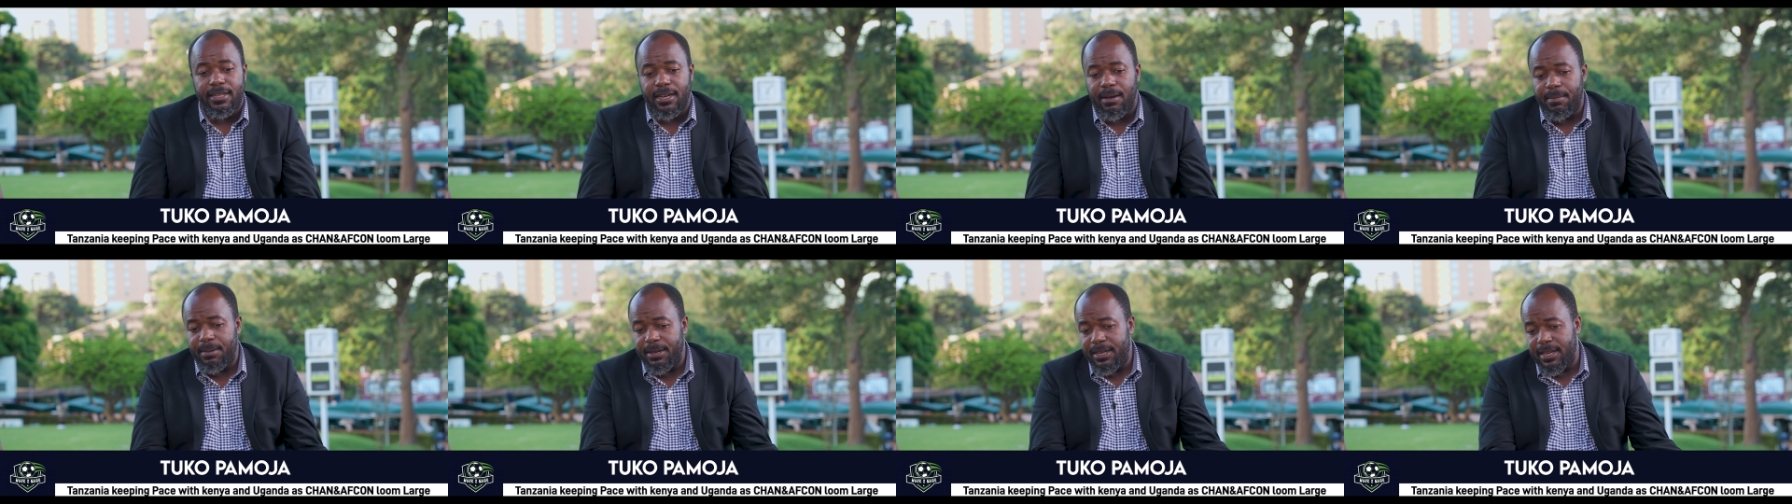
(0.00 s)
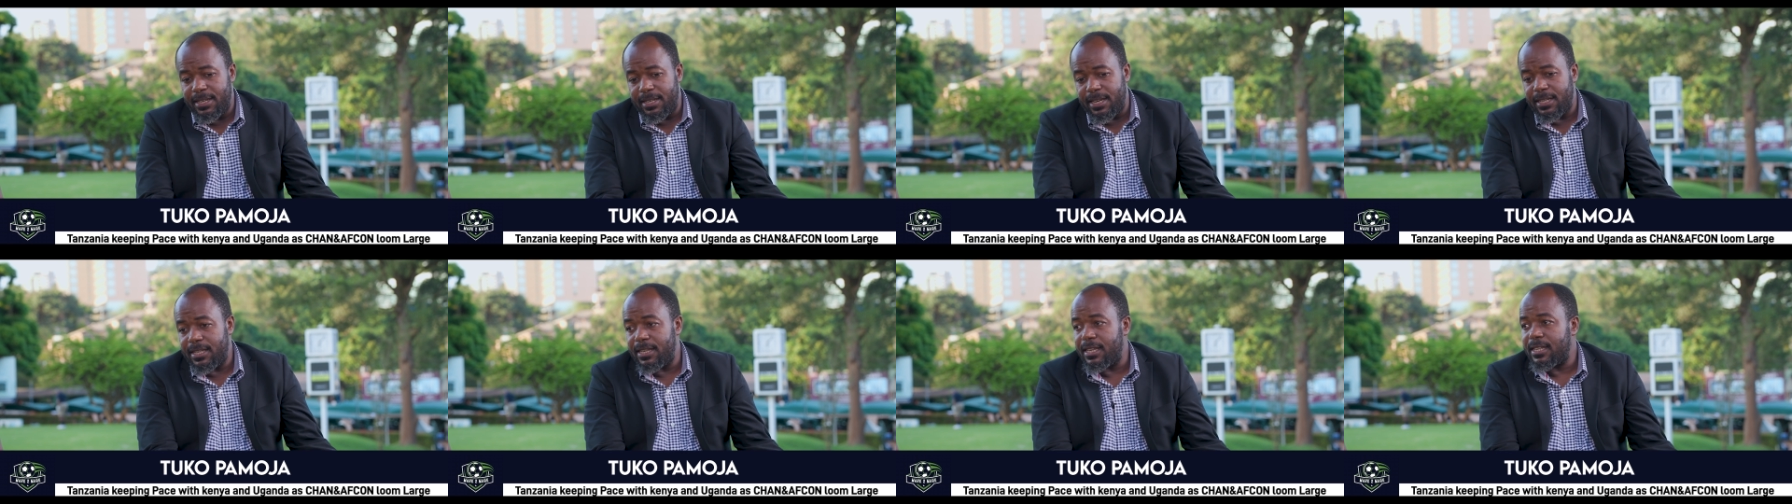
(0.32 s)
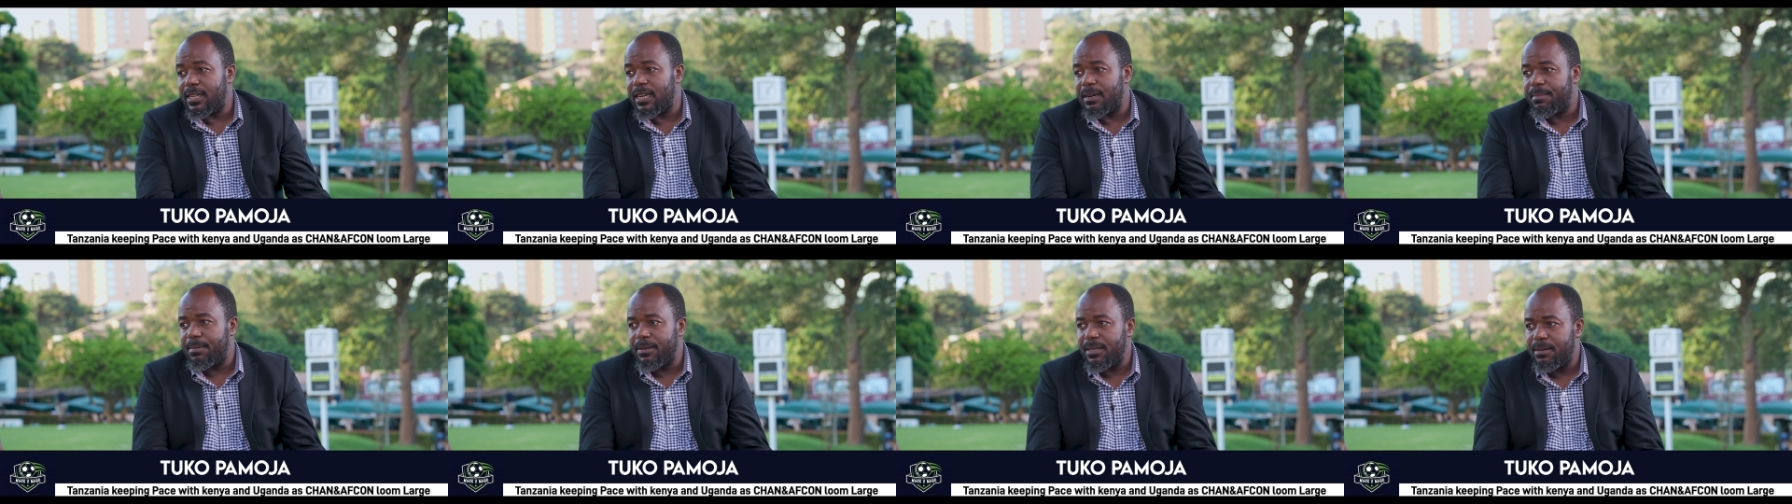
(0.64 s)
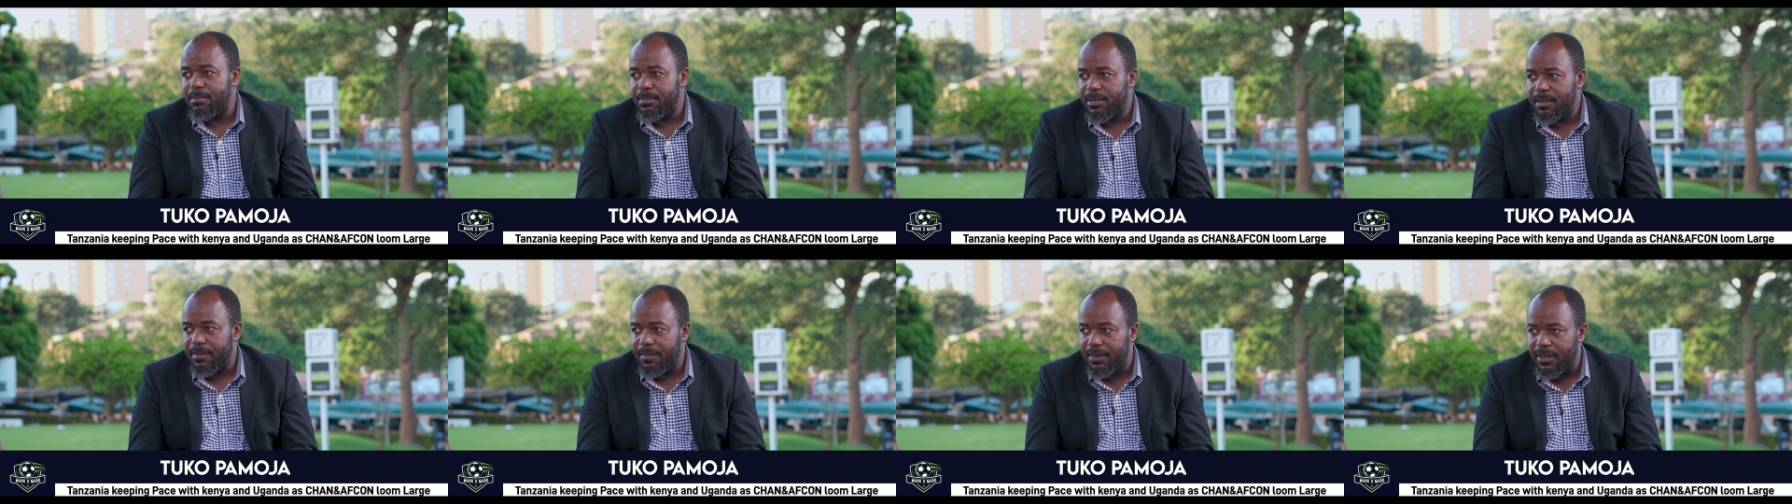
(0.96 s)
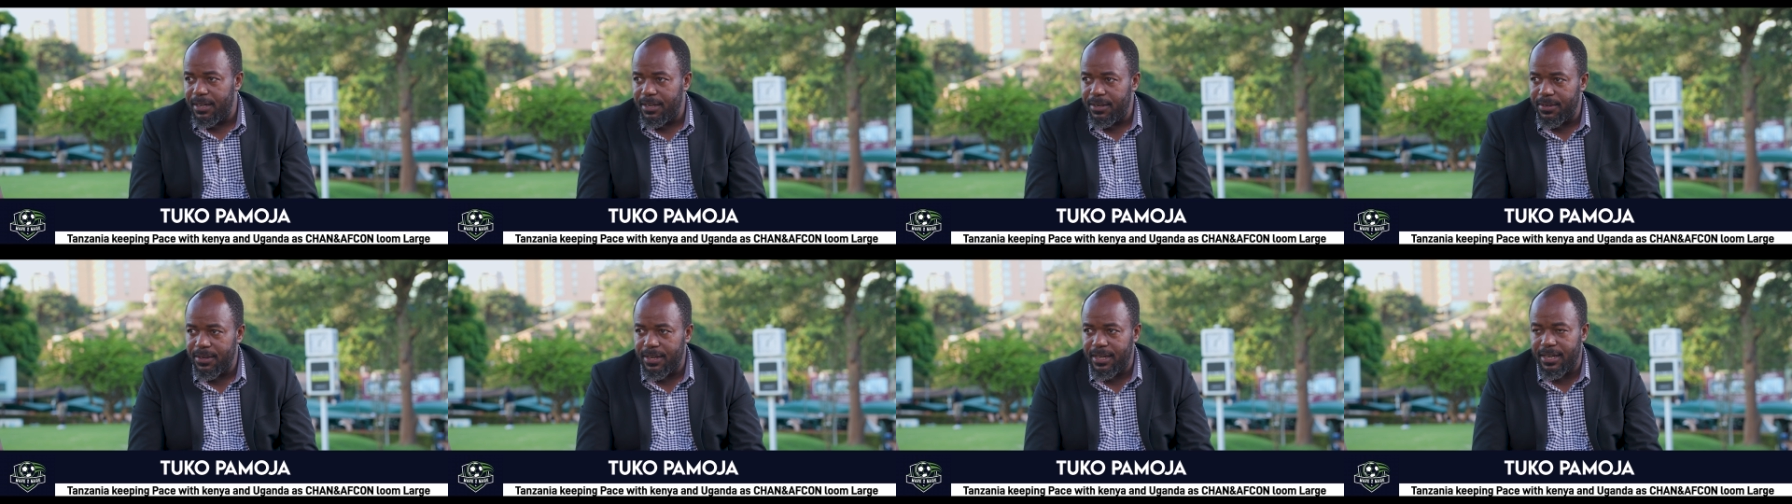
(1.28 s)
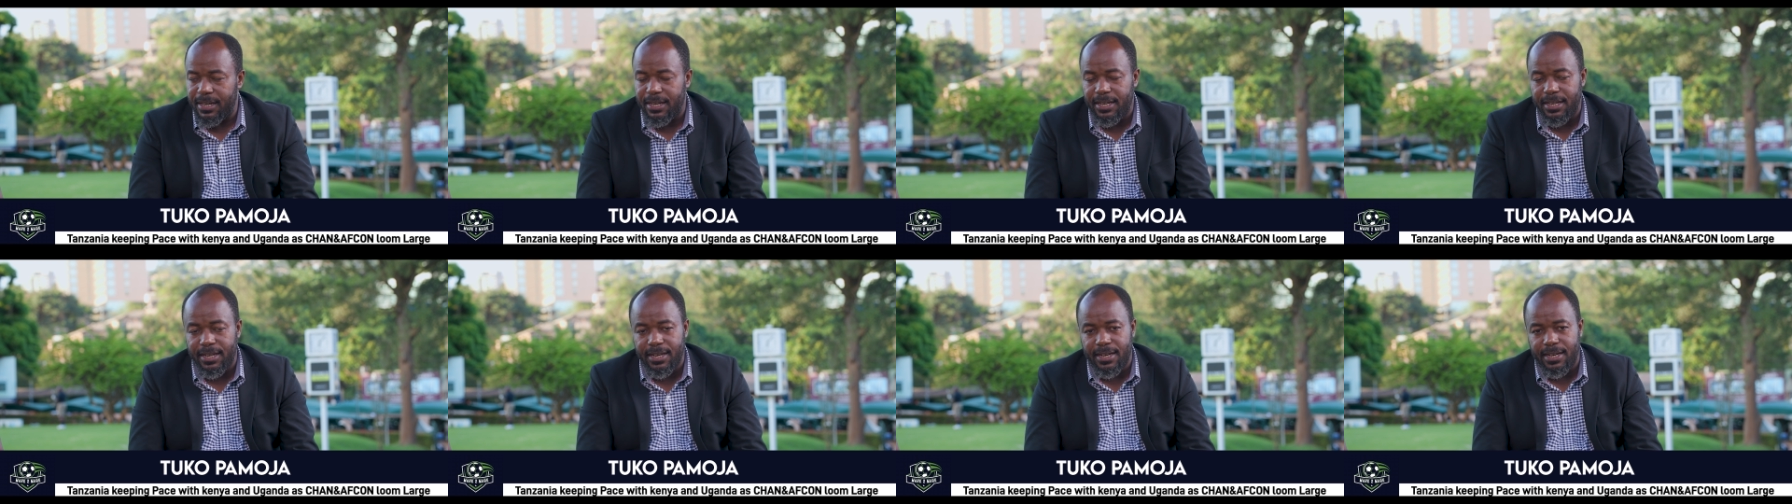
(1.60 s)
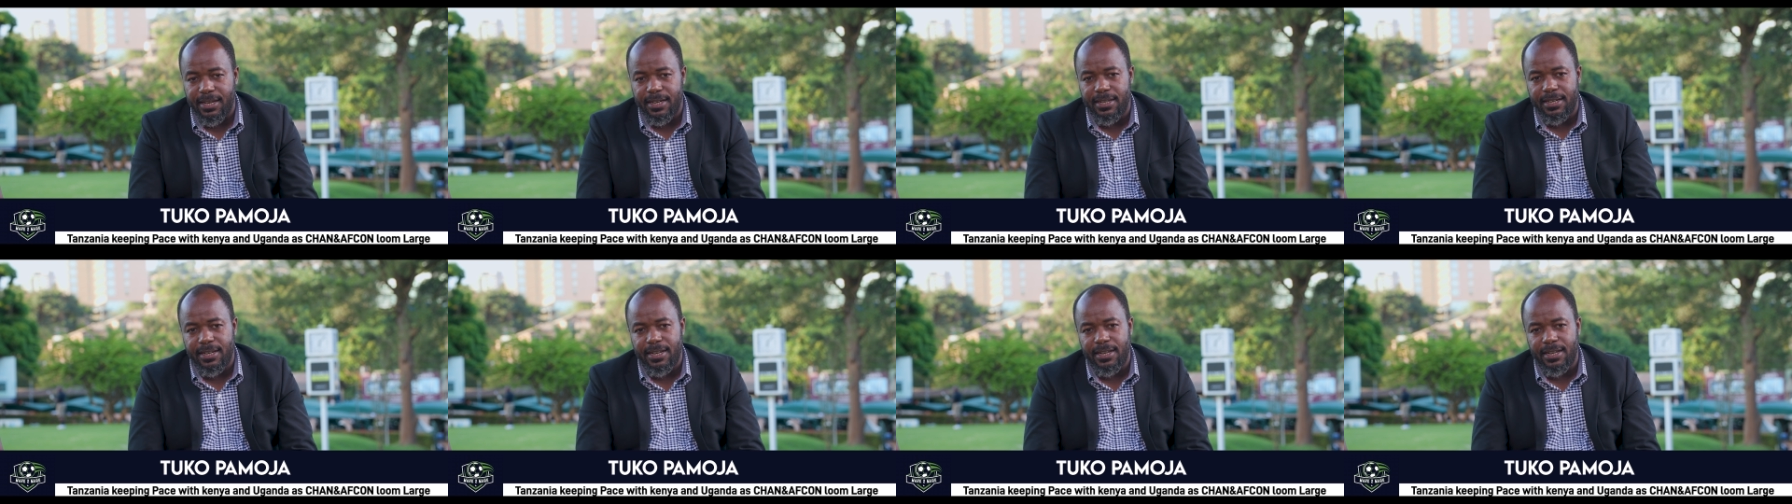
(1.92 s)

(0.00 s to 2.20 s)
I mean, just like President Museveni in Uganda here